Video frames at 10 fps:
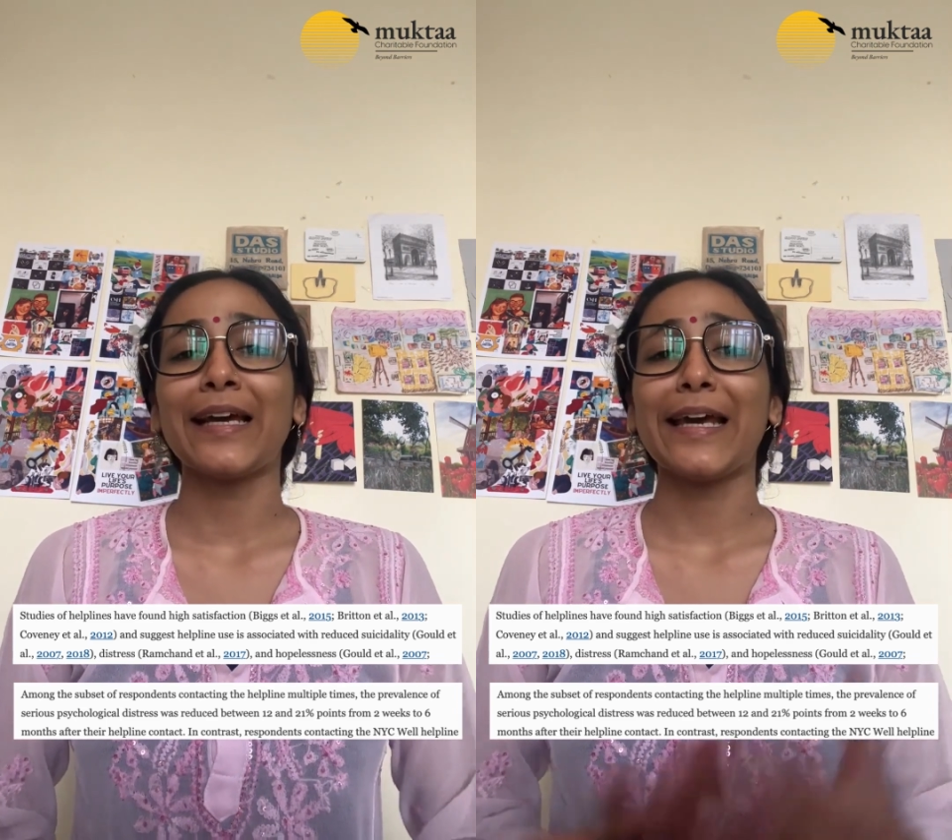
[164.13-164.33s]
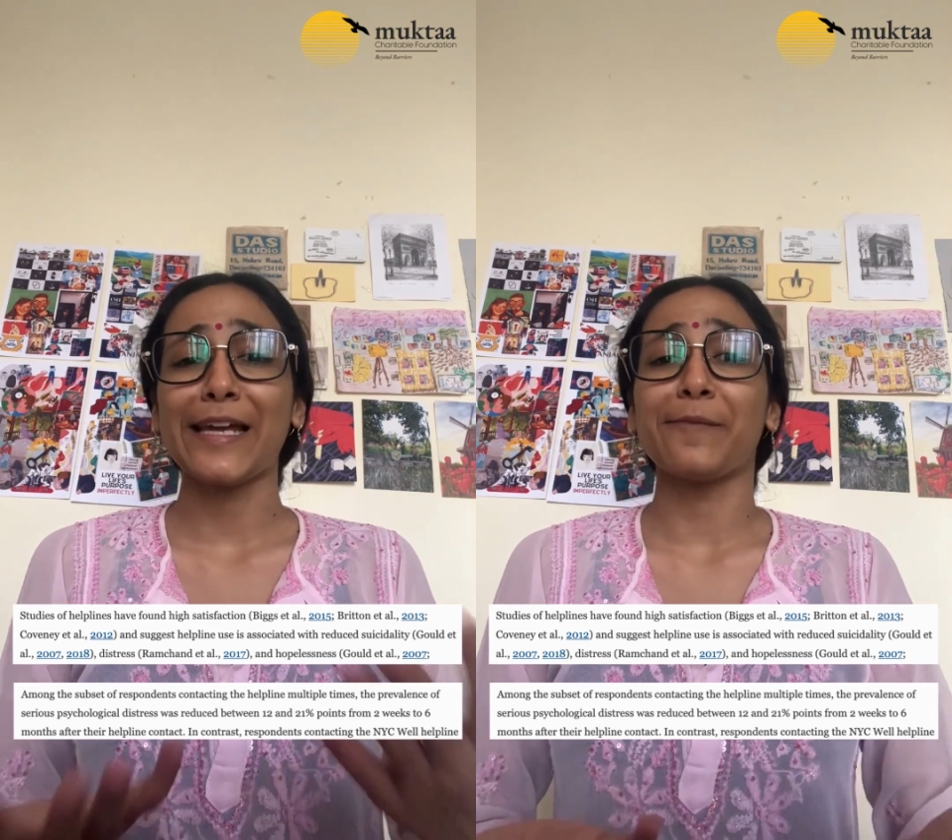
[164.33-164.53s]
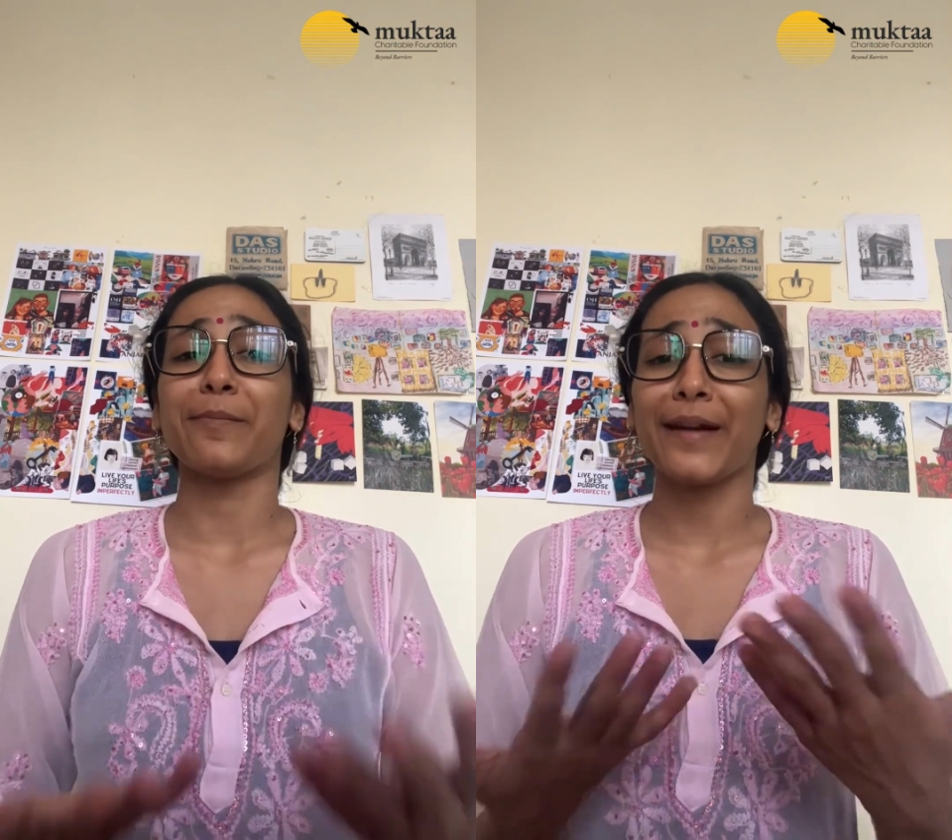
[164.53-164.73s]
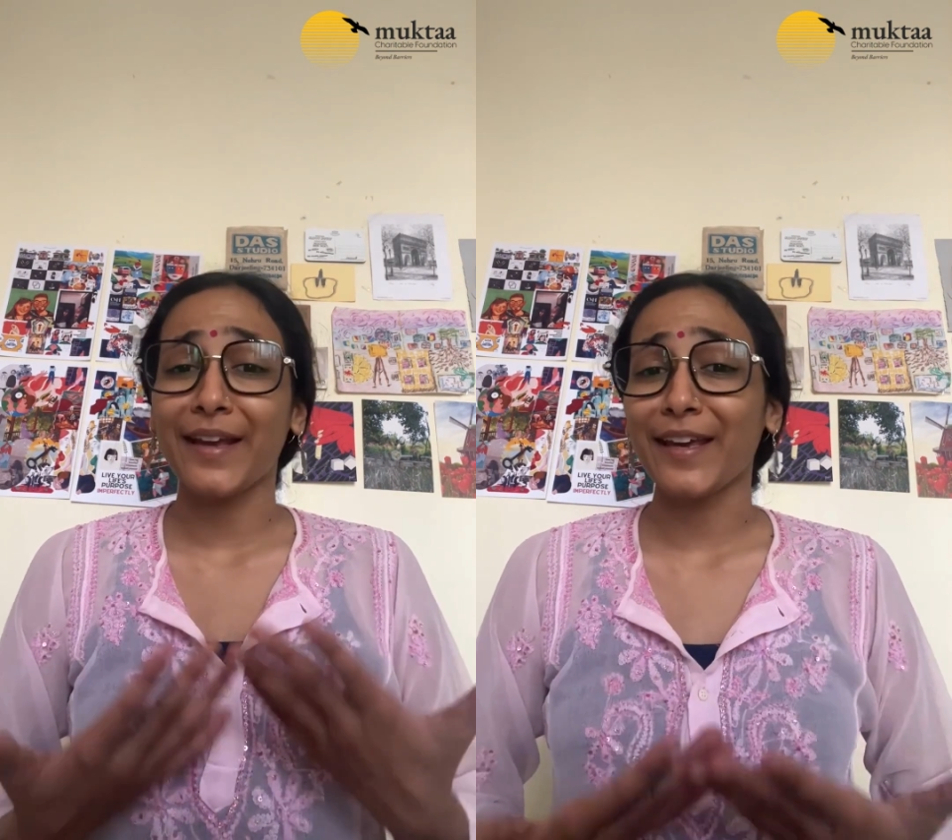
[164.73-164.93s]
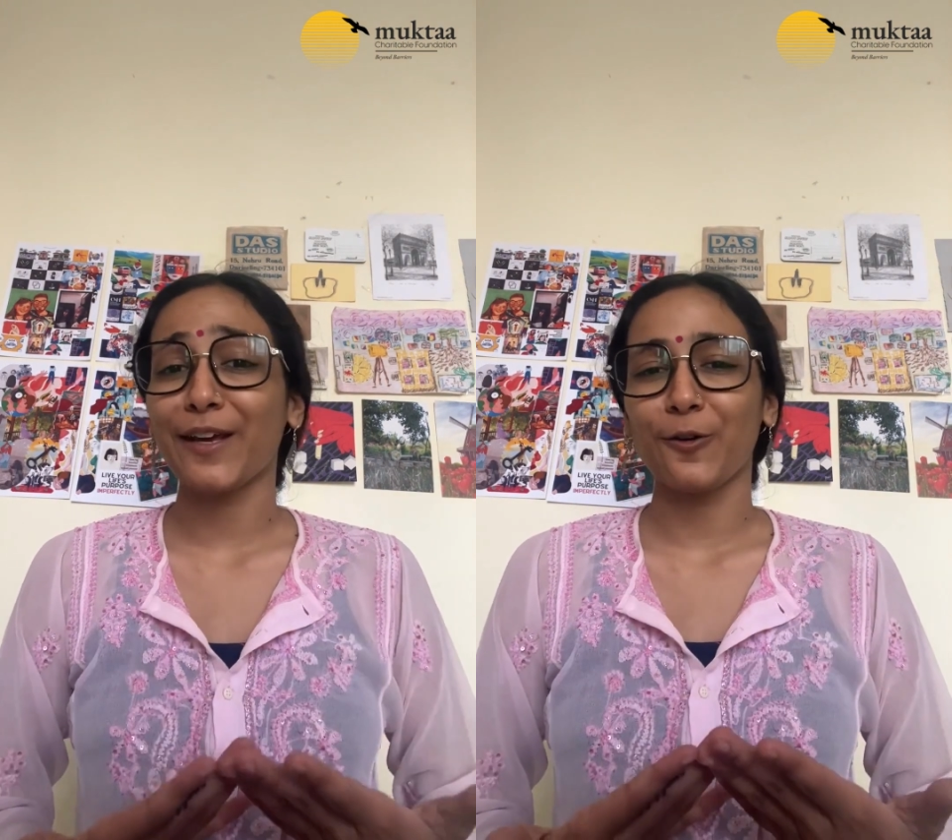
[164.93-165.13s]
in
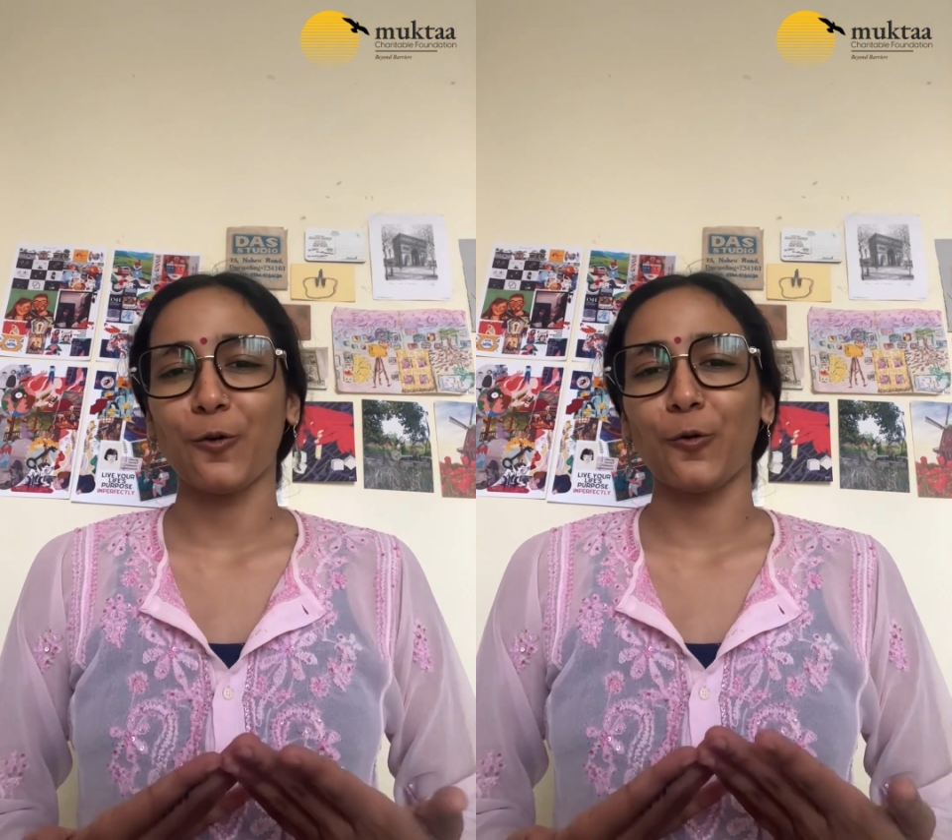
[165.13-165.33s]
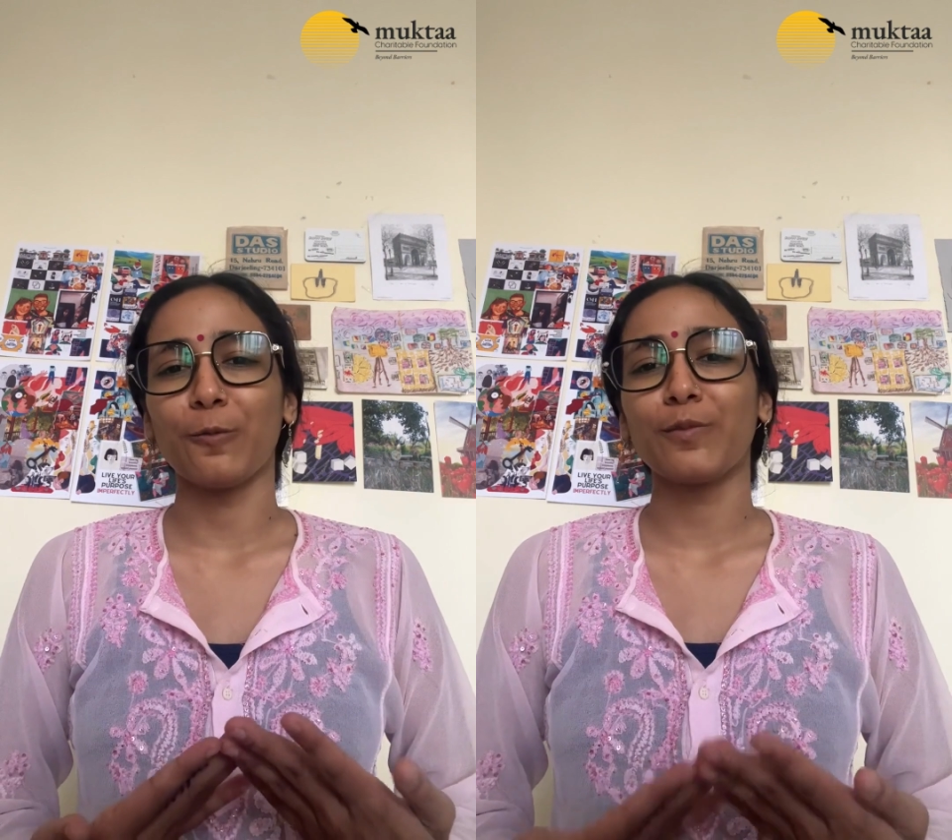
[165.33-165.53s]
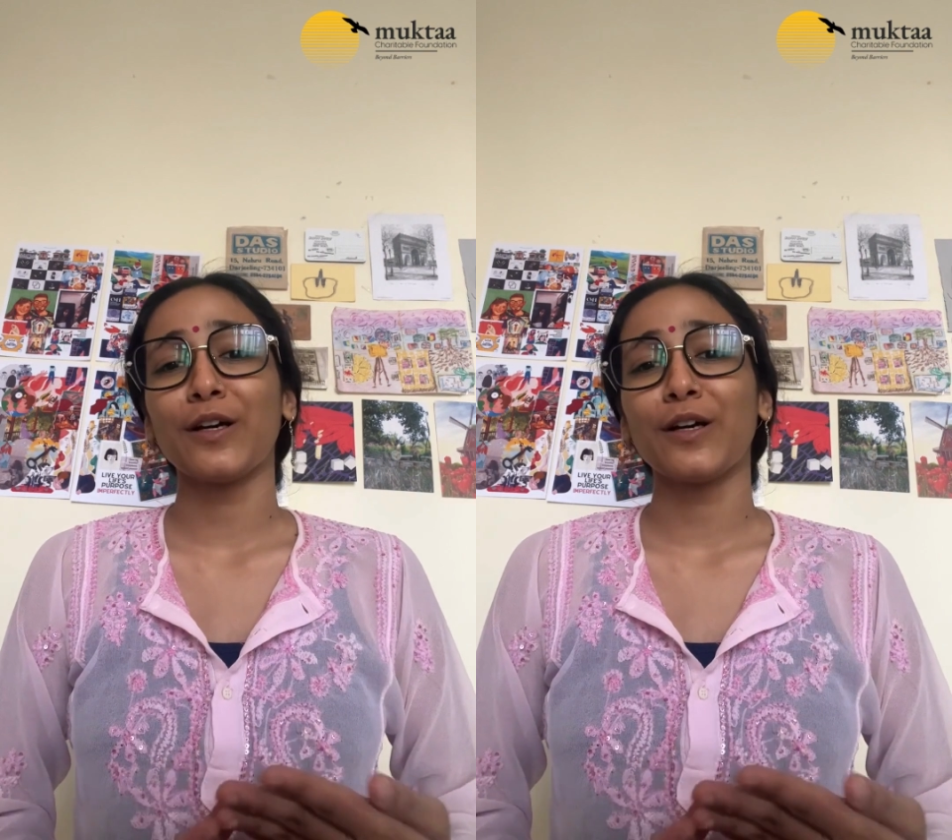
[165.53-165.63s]
bringing hope